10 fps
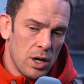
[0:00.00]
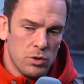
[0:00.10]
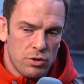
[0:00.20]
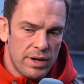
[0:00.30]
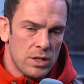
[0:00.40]

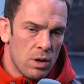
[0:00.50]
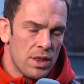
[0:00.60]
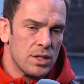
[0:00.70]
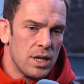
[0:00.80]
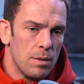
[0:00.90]
Treviso or
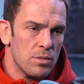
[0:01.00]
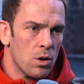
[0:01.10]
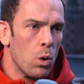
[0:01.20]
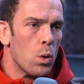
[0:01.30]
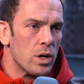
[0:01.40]
other teams,
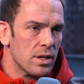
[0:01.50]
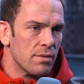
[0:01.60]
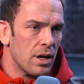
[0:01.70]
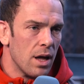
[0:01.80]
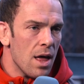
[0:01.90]
they always
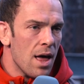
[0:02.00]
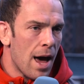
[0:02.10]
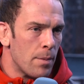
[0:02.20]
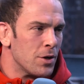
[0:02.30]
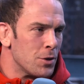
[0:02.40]
have a
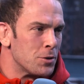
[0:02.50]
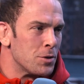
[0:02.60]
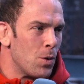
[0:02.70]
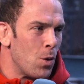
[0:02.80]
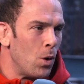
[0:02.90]
habit of using
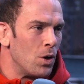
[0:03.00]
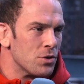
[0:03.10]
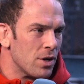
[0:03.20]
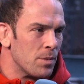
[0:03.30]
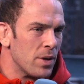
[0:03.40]
the ball or
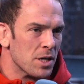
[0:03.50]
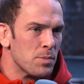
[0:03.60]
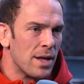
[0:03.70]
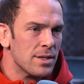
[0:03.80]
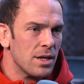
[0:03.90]
trying to be
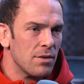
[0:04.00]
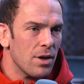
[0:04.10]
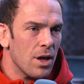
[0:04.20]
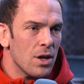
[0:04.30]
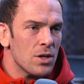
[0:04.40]
expansive.
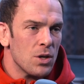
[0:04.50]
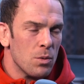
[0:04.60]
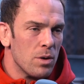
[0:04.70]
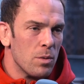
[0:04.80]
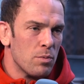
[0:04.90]
So
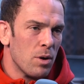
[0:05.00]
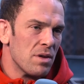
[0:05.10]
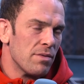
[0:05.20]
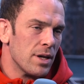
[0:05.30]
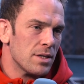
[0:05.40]
we're
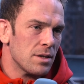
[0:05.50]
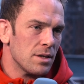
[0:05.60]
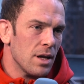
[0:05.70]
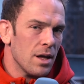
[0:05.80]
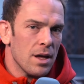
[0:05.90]
probably
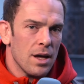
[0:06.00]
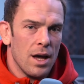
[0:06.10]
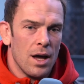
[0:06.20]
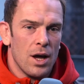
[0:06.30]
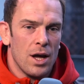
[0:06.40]
facing
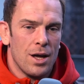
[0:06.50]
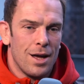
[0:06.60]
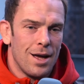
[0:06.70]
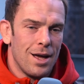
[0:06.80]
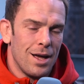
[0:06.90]
a
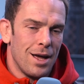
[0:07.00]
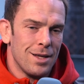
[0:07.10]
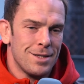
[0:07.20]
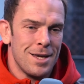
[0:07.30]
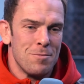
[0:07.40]

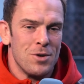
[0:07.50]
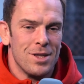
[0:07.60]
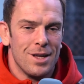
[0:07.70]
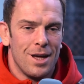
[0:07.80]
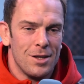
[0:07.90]
team
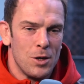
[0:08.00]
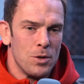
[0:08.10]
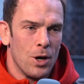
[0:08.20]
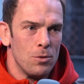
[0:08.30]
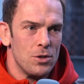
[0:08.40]
with a new
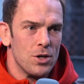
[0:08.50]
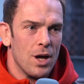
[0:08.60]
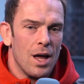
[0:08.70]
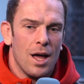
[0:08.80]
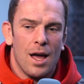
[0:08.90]
coach,
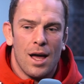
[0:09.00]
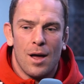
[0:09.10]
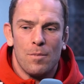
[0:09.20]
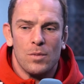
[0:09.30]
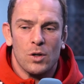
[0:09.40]

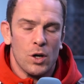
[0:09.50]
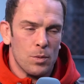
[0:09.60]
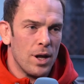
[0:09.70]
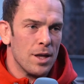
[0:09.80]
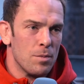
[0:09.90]
going
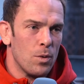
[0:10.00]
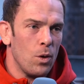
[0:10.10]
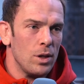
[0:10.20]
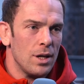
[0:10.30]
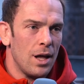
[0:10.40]
to play the
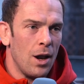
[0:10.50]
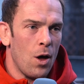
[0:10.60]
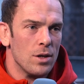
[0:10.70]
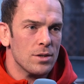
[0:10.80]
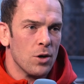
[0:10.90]
ball a
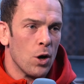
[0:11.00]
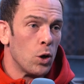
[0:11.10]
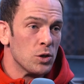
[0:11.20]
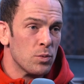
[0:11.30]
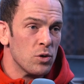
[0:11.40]
lot, got a
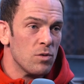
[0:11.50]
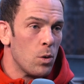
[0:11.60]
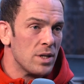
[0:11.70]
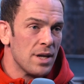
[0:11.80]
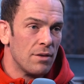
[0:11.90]
lot to prove,
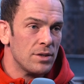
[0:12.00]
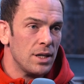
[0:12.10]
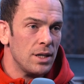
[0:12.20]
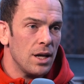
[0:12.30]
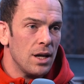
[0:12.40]
always have
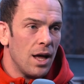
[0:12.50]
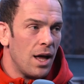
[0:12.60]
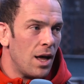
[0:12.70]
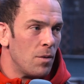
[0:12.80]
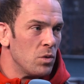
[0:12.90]
done,
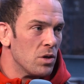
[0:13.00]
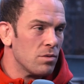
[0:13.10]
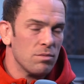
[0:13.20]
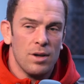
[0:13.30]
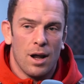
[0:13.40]

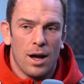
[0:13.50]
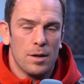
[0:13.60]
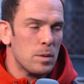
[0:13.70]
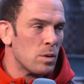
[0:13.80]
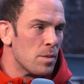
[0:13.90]
with
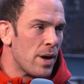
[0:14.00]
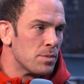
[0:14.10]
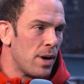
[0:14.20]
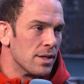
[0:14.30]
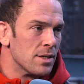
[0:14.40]
arguably one of the
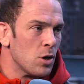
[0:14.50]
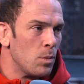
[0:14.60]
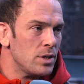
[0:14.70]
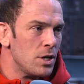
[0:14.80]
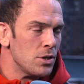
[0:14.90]
best packs in the
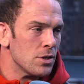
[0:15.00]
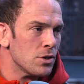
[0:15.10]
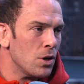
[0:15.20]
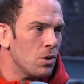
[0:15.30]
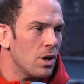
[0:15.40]
competition.
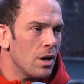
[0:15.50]
So,